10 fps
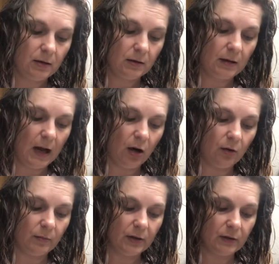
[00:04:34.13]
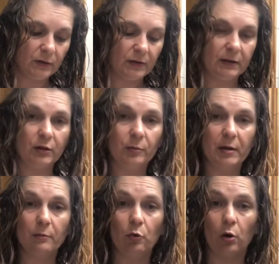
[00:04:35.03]
Now I'm going to use a little
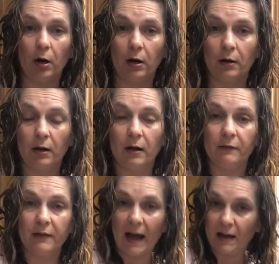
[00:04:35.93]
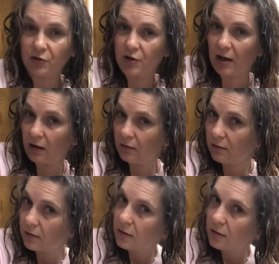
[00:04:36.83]
bit more of that gel.